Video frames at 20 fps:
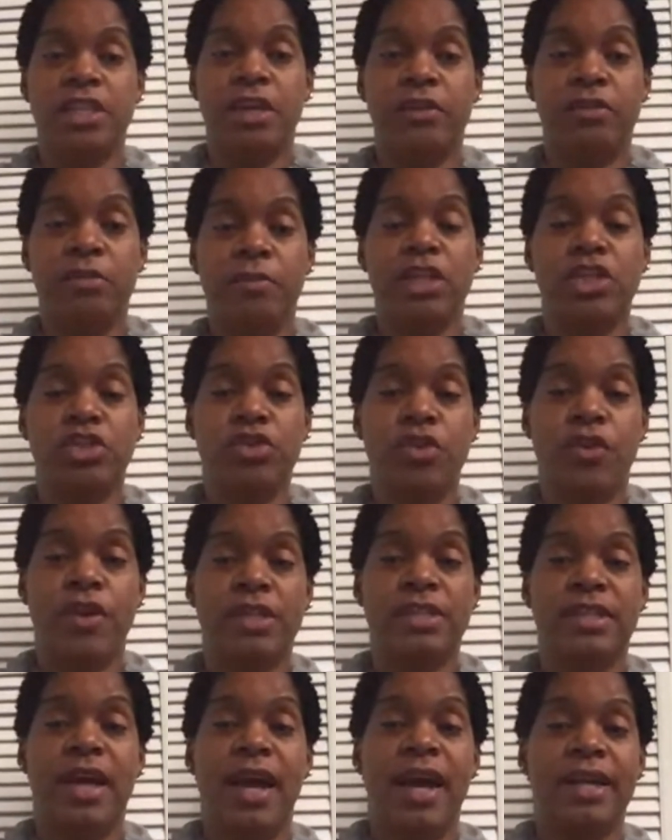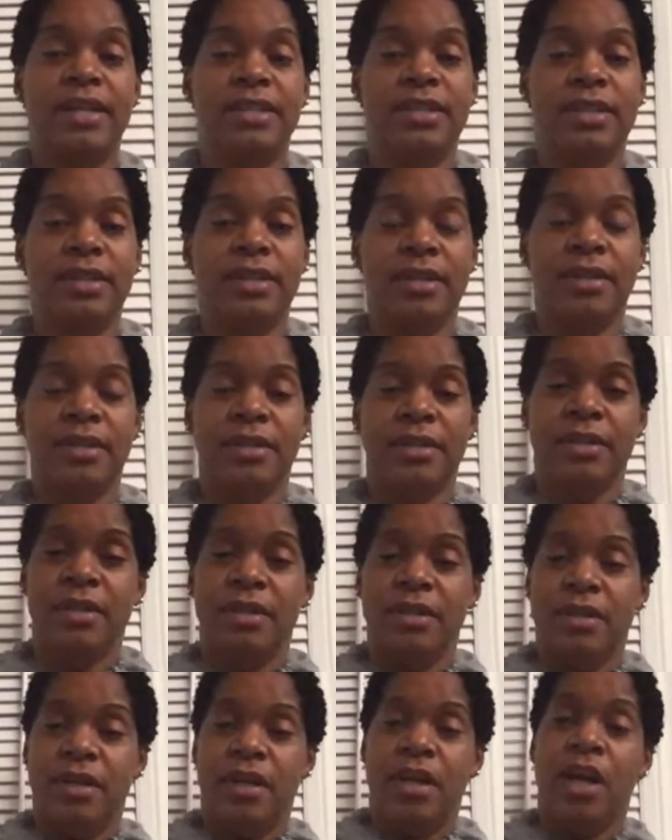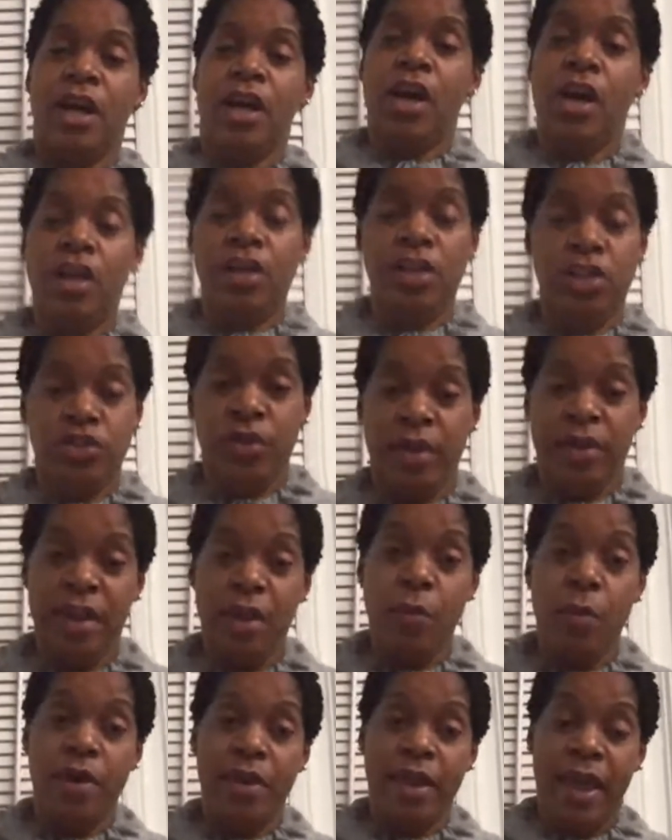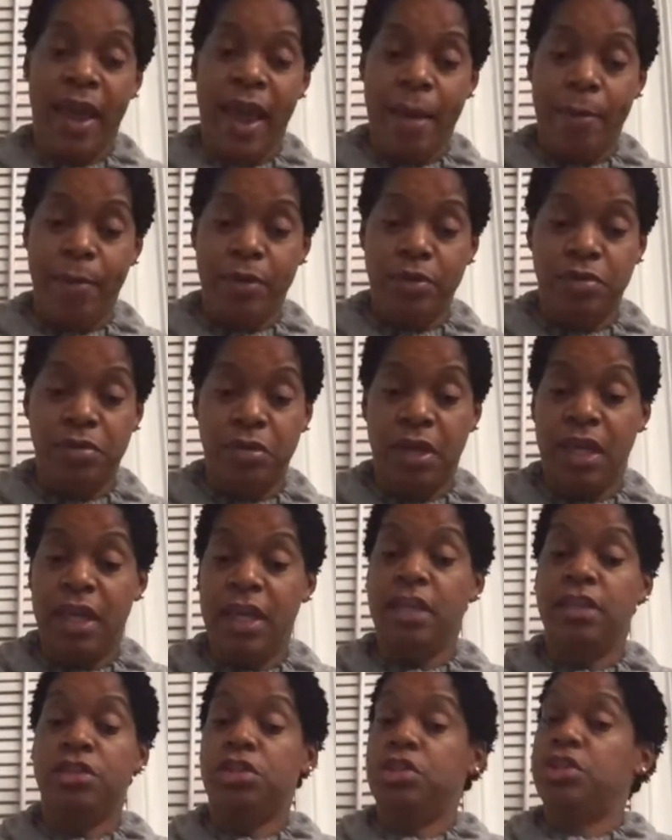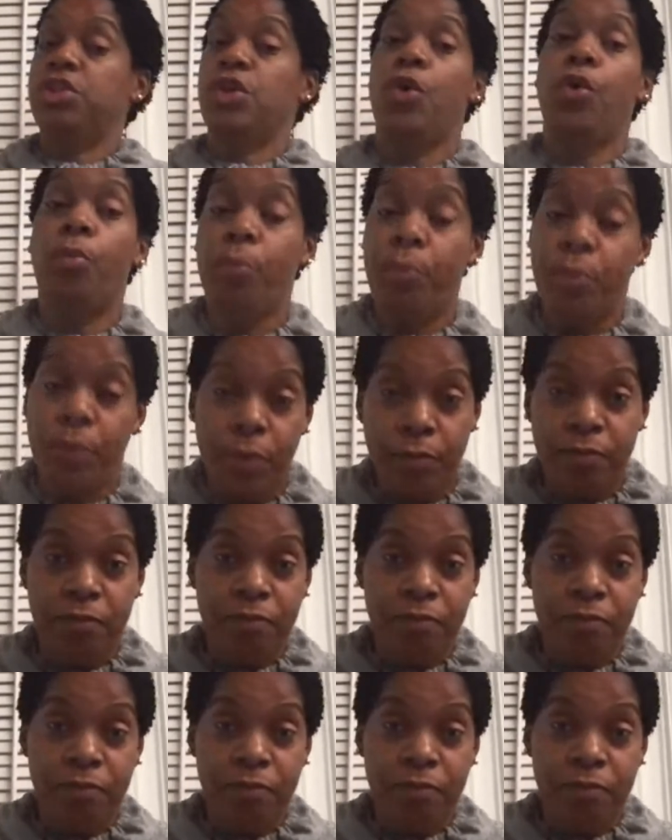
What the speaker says: You have to make sure it's not a cultural thing where they happen to eat soap